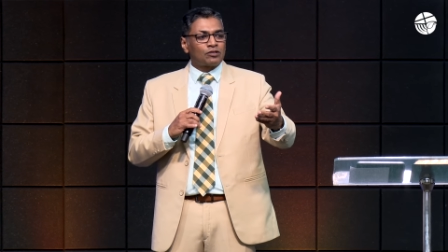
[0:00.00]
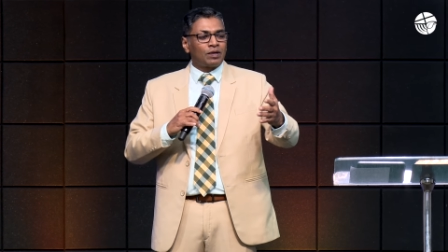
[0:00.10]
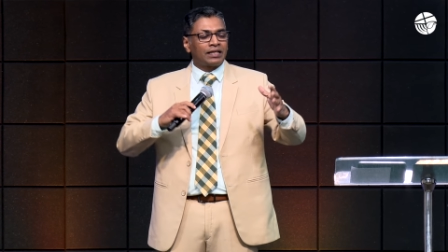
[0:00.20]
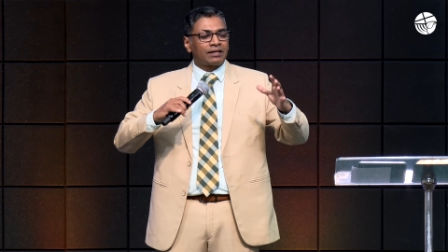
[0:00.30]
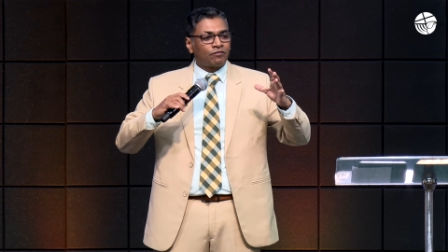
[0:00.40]

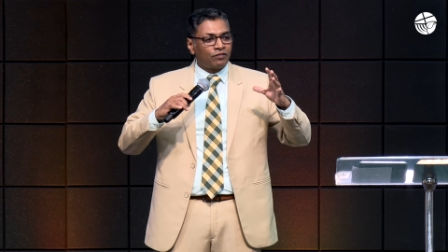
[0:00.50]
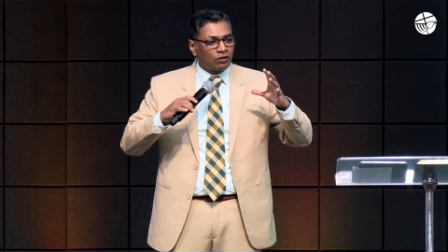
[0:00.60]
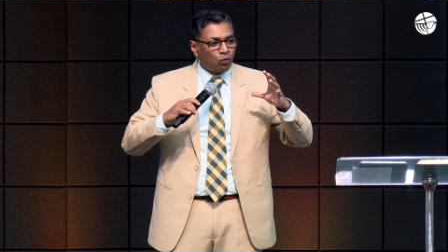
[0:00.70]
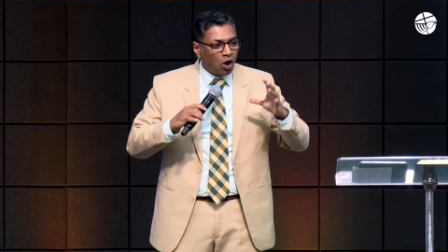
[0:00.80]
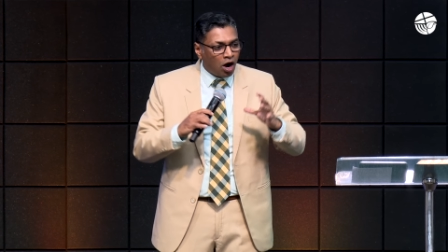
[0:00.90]
When
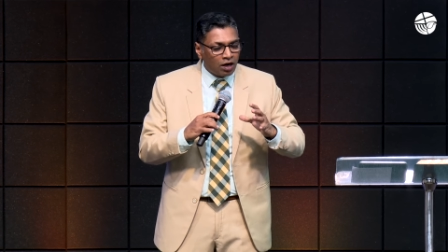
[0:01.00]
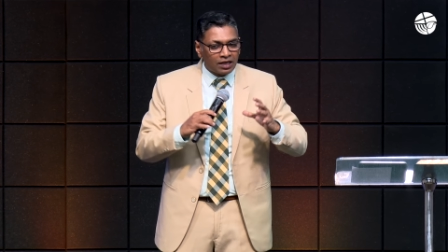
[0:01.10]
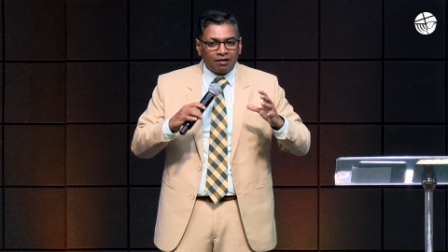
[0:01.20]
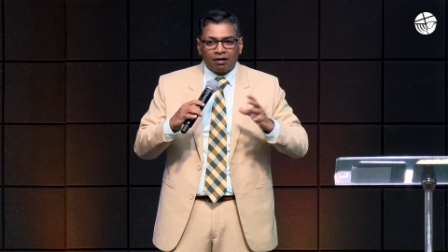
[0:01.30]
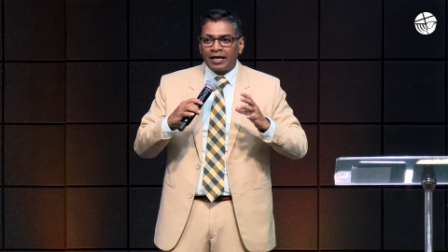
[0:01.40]
the war
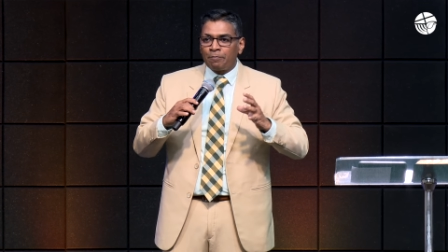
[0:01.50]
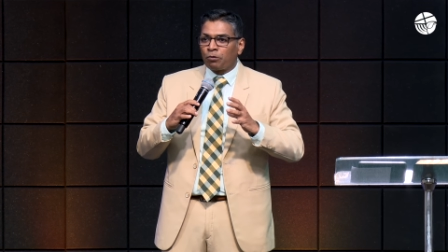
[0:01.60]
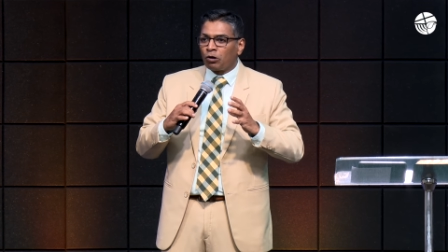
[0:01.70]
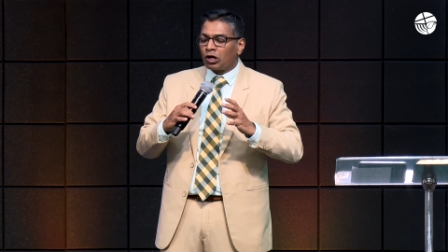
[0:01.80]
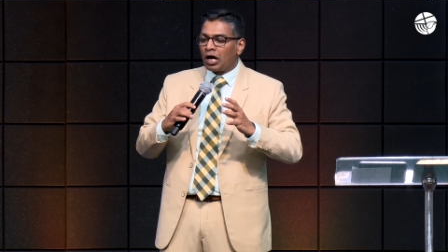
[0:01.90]
cry
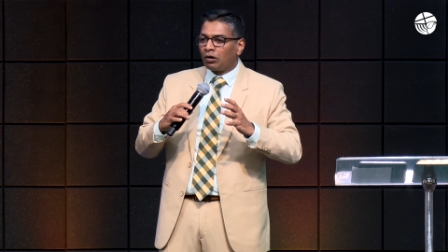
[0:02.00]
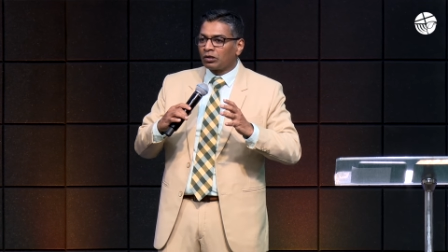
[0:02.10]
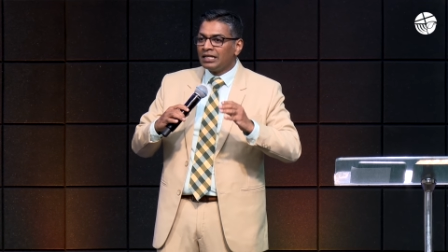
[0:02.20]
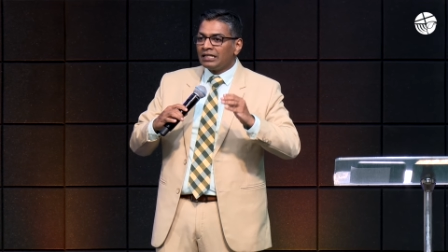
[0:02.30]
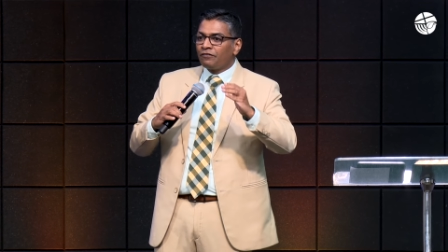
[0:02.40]
broke
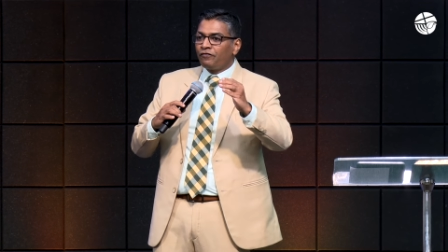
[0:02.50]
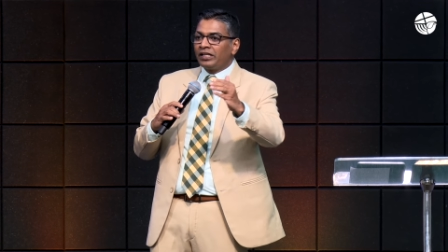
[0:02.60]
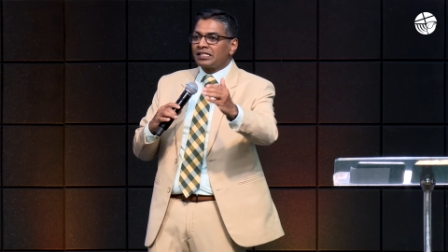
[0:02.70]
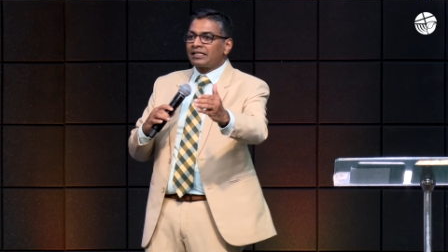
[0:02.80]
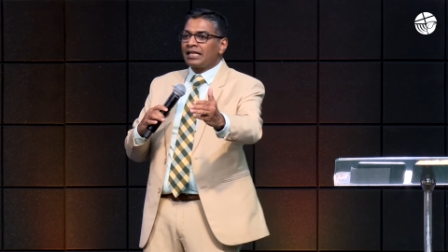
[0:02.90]
out, the
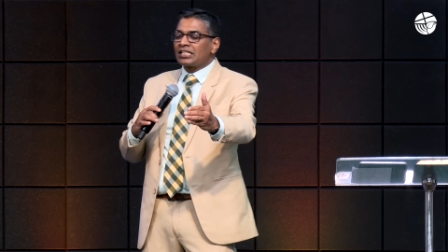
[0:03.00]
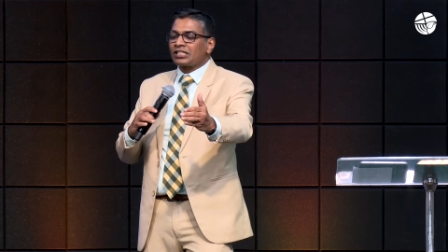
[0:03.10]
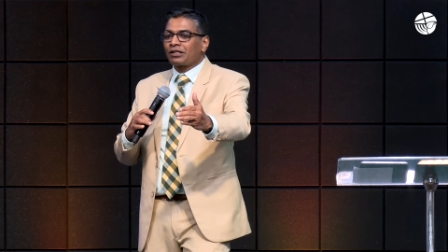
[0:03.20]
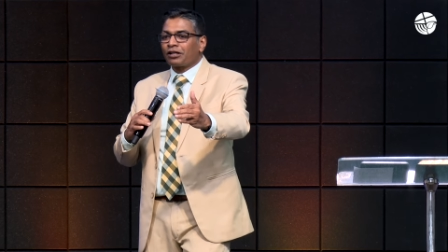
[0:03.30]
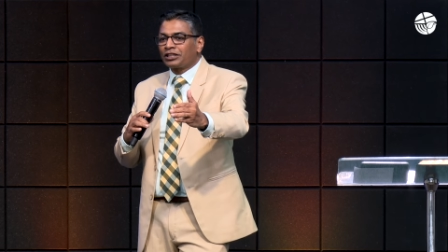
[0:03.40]

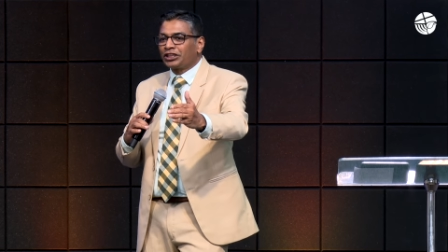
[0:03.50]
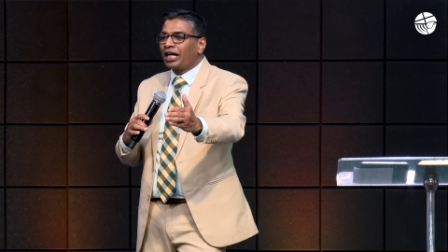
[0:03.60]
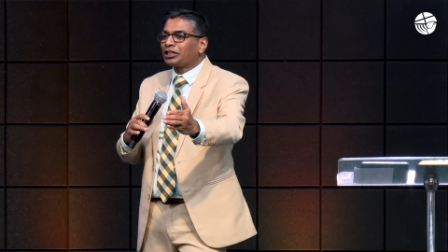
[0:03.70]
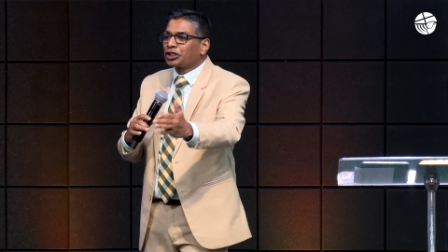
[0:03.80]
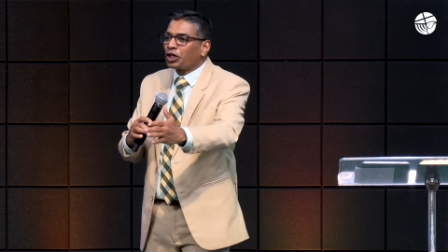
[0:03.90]
Philistines
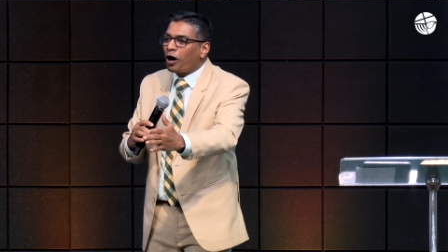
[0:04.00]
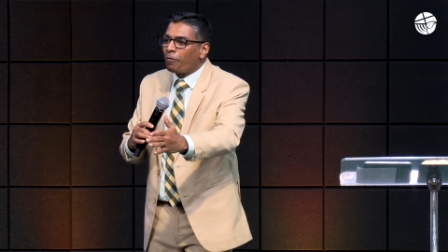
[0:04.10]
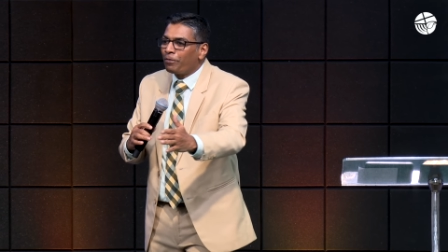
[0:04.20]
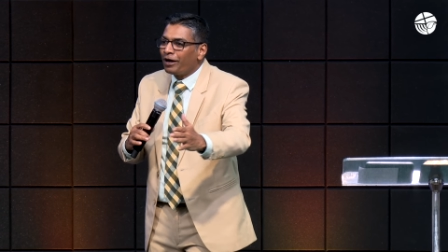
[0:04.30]
shut shop